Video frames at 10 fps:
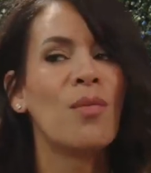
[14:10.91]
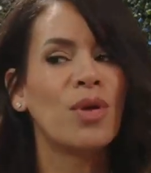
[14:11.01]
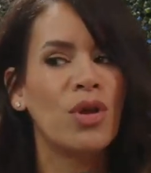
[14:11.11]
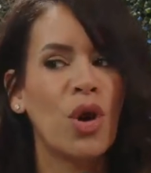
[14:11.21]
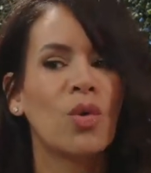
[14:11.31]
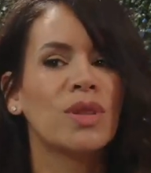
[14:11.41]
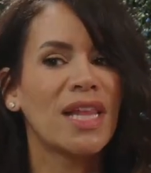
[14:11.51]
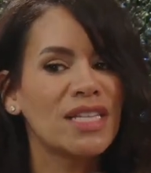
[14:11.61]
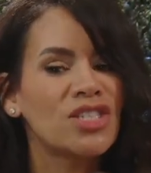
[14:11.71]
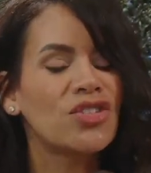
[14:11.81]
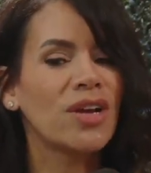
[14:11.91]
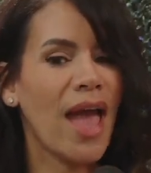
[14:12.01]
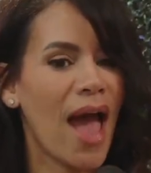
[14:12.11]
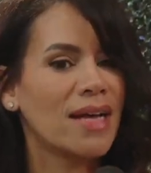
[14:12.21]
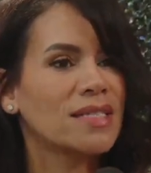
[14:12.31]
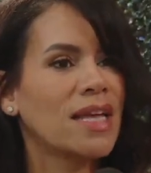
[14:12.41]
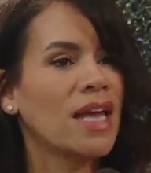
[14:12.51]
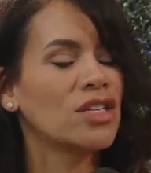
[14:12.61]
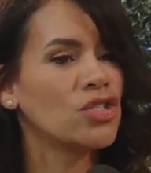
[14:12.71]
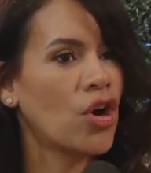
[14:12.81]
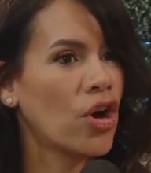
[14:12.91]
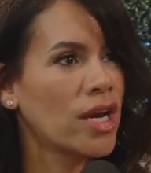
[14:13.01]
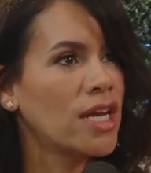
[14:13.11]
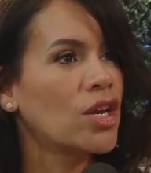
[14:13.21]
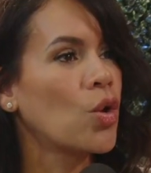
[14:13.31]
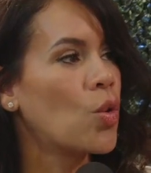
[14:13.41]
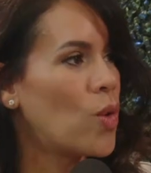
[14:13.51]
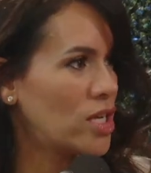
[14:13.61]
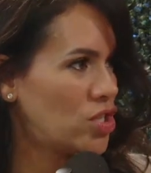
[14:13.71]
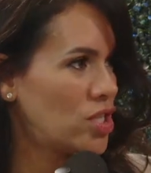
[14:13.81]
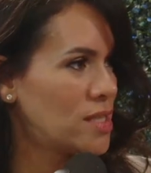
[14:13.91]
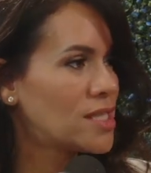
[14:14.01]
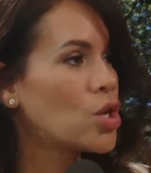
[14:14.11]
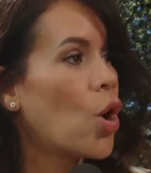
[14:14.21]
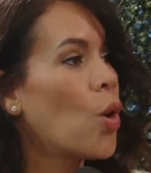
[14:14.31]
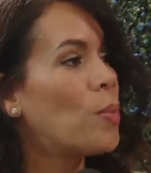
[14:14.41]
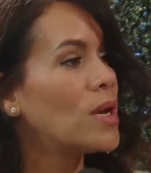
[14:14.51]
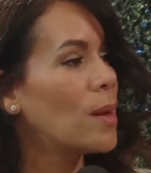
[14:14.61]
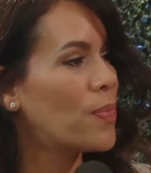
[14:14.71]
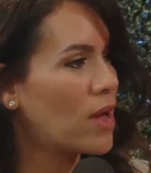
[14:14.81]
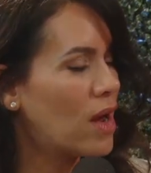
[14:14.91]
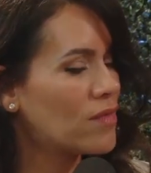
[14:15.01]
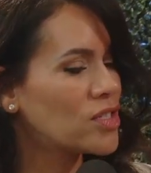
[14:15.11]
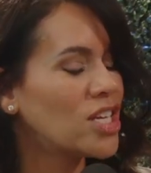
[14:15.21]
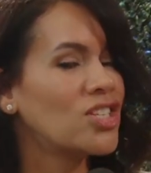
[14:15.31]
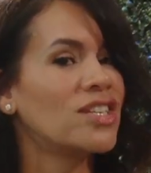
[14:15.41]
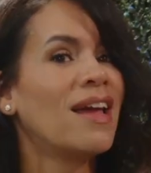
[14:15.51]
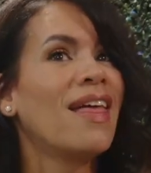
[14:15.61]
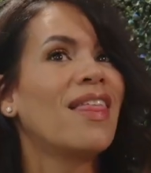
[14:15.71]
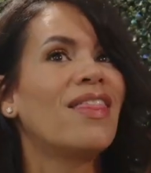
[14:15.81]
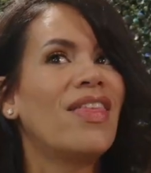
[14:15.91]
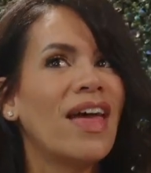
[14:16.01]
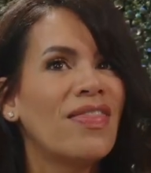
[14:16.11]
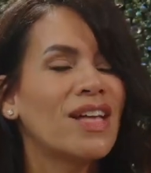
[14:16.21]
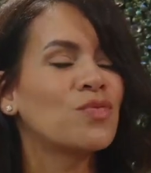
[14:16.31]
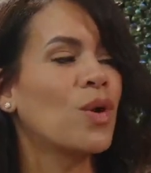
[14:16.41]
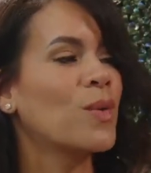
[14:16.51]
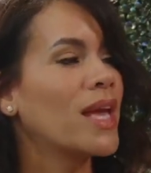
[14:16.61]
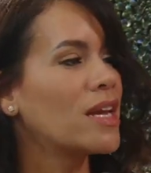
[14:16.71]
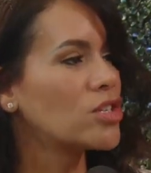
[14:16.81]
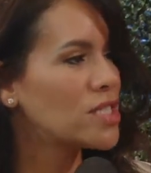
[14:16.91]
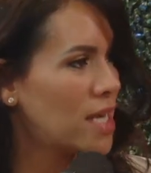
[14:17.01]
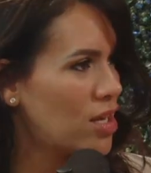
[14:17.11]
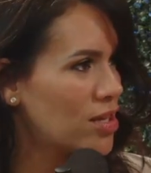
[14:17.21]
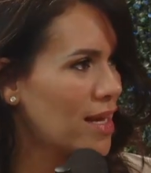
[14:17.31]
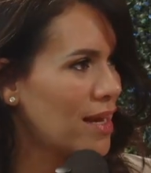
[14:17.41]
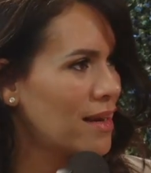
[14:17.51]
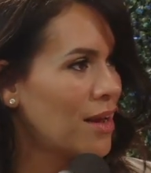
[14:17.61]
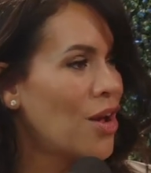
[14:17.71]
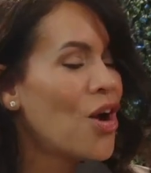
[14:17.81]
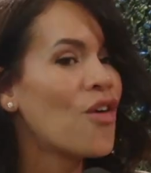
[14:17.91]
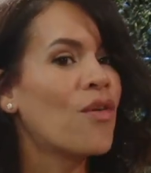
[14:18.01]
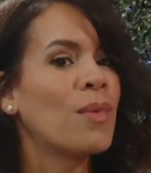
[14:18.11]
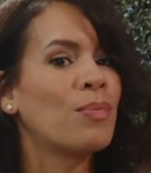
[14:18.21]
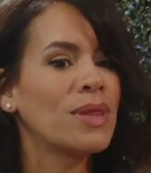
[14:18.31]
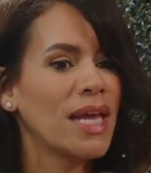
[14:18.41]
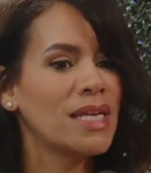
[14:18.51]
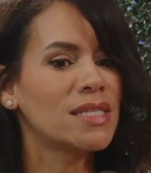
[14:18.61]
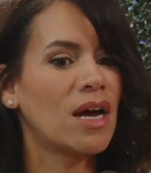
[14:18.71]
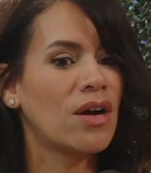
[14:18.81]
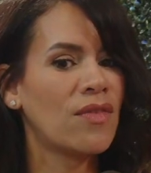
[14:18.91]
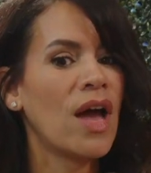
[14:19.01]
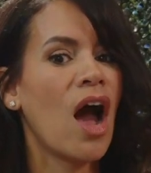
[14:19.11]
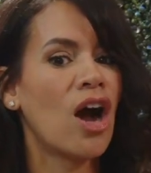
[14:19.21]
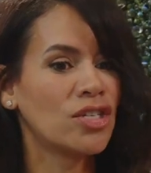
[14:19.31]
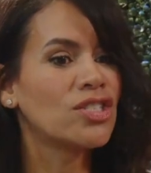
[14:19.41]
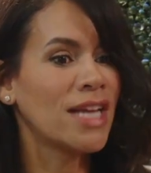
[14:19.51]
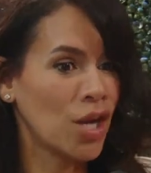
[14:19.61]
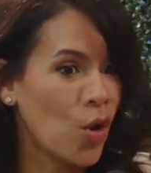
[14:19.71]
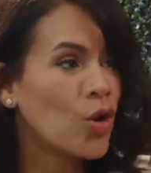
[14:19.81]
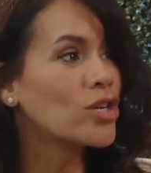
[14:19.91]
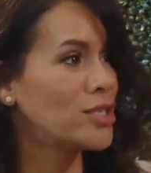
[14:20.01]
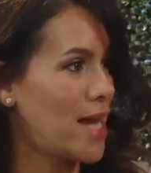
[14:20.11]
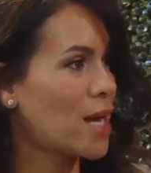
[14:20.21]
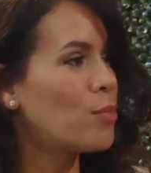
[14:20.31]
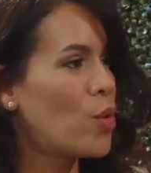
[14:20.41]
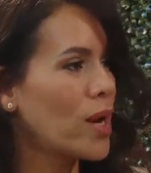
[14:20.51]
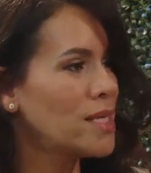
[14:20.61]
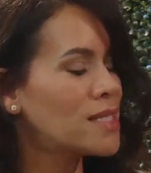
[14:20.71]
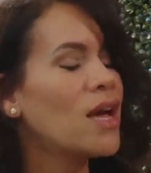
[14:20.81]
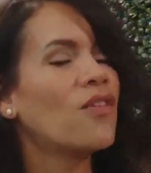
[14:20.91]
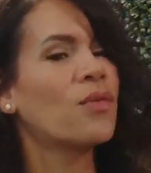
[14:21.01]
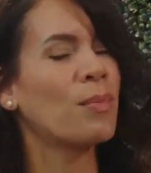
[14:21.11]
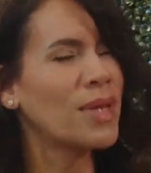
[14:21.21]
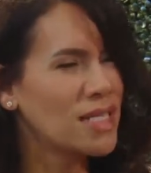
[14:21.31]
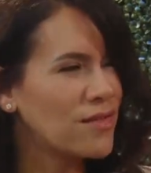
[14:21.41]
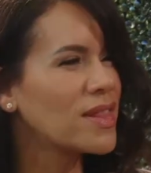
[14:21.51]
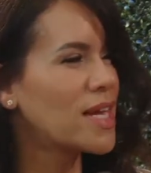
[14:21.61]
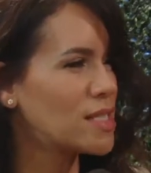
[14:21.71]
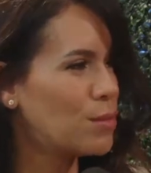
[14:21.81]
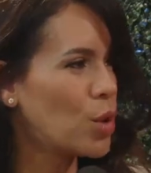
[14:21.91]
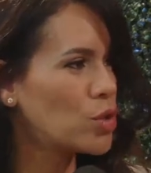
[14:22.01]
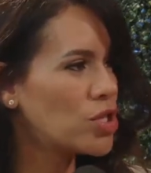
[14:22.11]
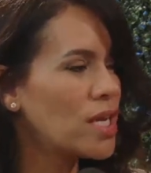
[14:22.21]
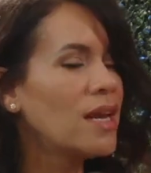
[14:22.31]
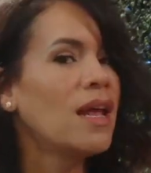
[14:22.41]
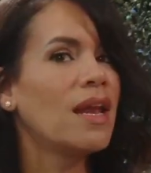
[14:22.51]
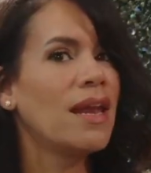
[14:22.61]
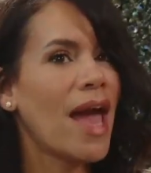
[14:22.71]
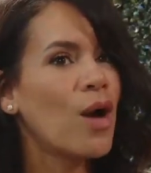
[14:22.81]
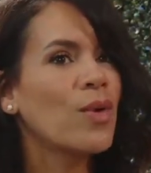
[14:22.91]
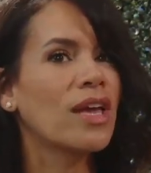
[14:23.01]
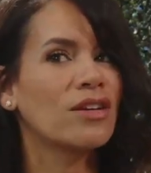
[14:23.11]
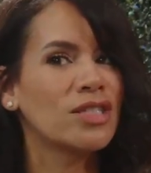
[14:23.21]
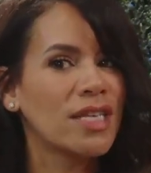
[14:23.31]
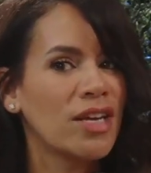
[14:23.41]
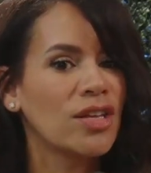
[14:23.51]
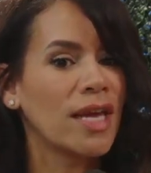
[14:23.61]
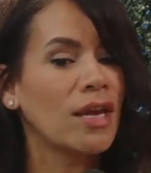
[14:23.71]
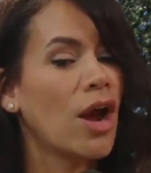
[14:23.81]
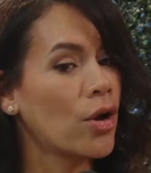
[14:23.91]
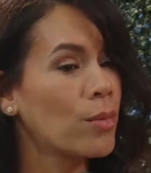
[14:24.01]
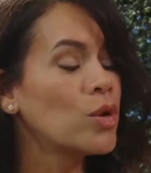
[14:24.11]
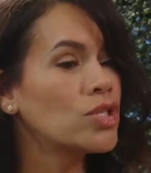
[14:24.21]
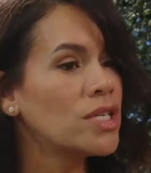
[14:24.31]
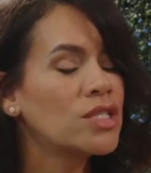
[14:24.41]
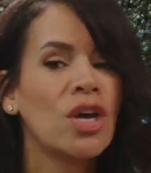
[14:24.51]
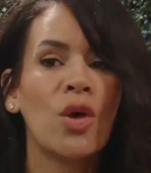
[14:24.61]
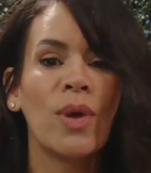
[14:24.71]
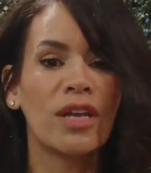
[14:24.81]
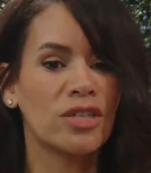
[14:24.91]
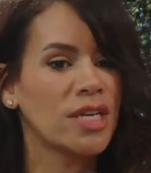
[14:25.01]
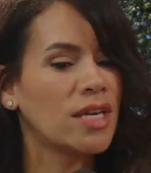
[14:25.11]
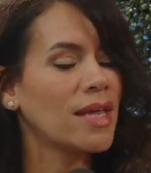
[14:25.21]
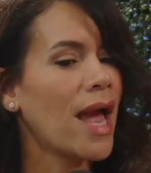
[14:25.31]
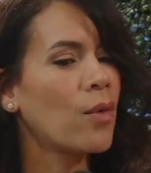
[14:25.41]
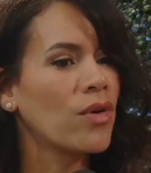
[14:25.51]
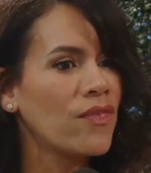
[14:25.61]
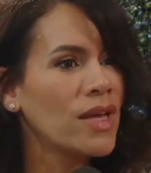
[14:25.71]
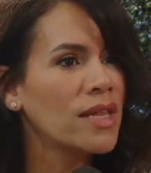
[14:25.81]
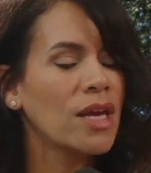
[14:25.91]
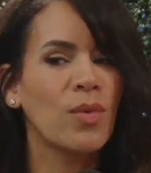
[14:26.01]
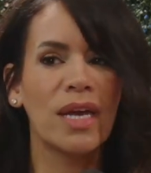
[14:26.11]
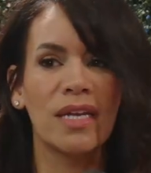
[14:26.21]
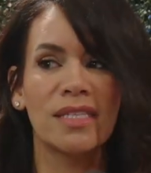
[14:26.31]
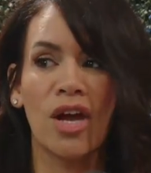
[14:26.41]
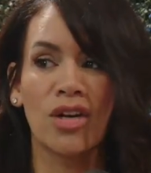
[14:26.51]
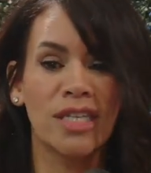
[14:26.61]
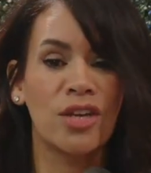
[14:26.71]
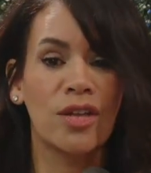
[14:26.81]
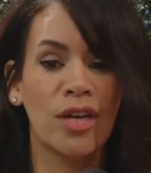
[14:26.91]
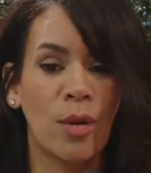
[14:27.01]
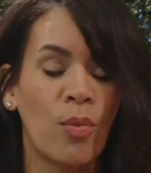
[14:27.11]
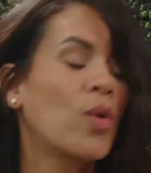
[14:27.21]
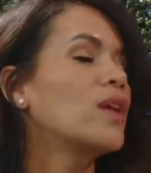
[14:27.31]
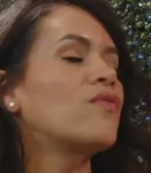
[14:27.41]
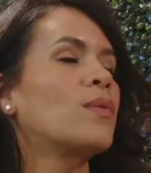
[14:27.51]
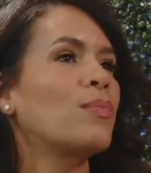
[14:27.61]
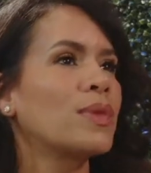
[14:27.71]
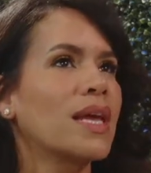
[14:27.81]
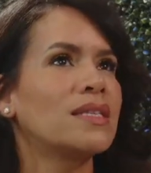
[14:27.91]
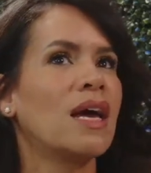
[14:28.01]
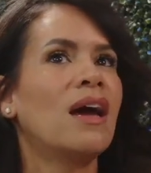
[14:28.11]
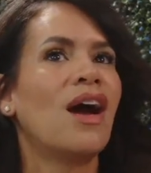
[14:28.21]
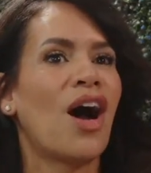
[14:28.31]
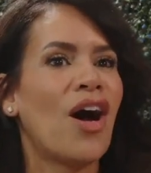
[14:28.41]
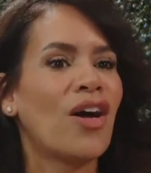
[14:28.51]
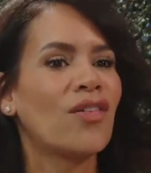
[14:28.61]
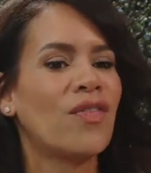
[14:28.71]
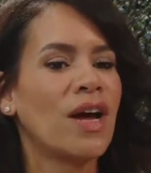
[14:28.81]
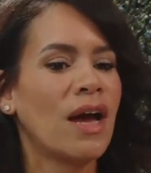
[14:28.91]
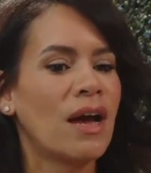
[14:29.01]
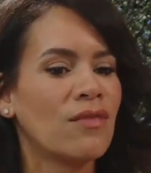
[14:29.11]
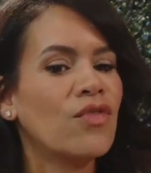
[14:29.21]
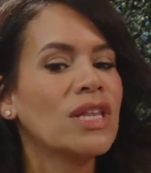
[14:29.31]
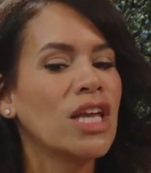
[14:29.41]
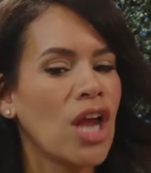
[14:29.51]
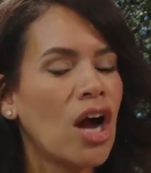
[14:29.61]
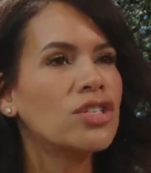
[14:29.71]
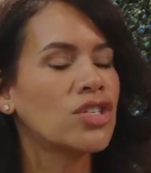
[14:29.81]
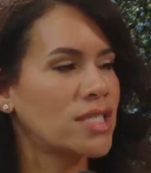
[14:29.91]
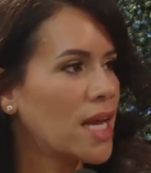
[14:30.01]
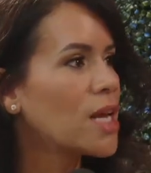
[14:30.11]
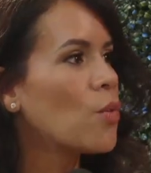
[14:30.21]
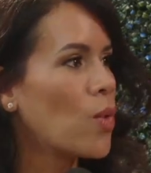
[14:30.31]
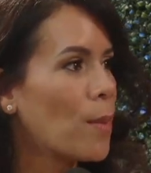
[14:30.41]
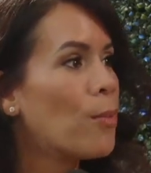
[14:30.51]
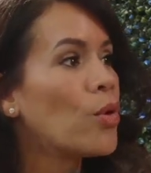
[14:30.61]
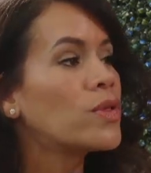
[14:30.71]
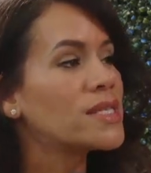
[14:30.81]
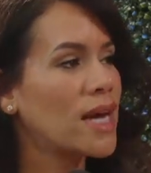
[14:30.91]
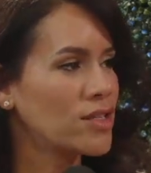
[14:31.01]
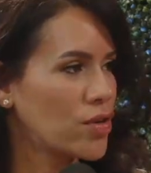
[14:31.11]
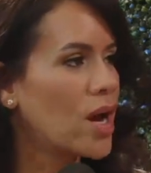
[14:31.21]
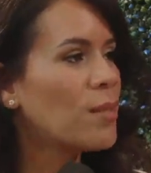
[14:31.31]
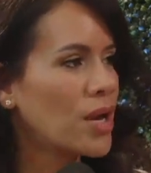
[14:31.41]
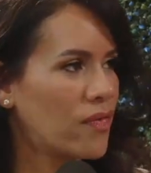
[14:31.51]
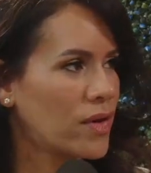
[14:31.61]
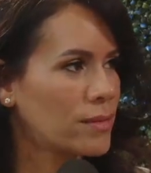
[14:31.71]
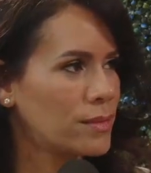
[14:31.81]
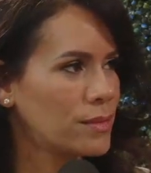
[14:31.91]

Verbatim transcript: But no, let's start asking targeted questions to open up the conversation, then that's where we can articulate from a place of understanding all your data points, from a place of less emotion. Now we can articulate our emotions. We can articulate how we're feeling. We can articulate our point from a place of really understanding where both sides are coming from.